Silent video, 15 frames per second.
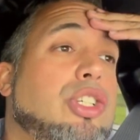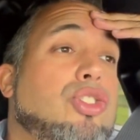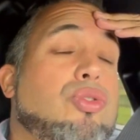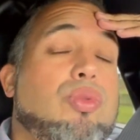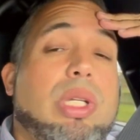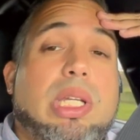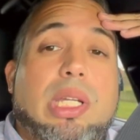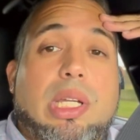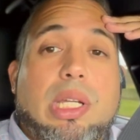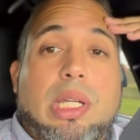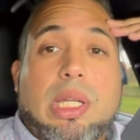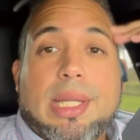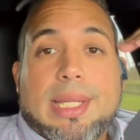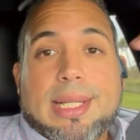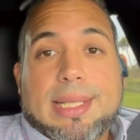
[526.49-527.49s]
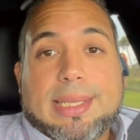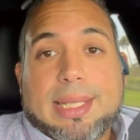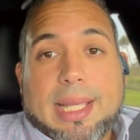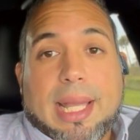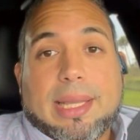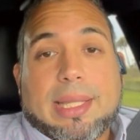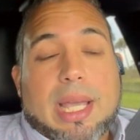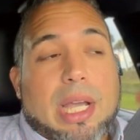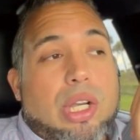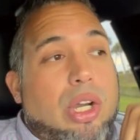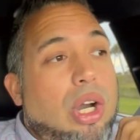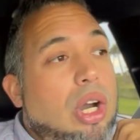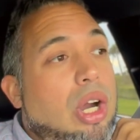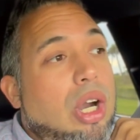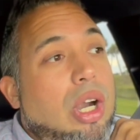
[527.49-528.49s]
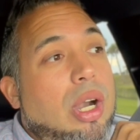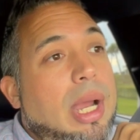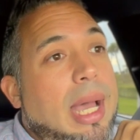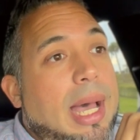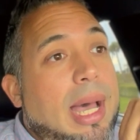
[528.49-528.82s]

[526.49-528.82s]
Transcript: intriguing to get that car.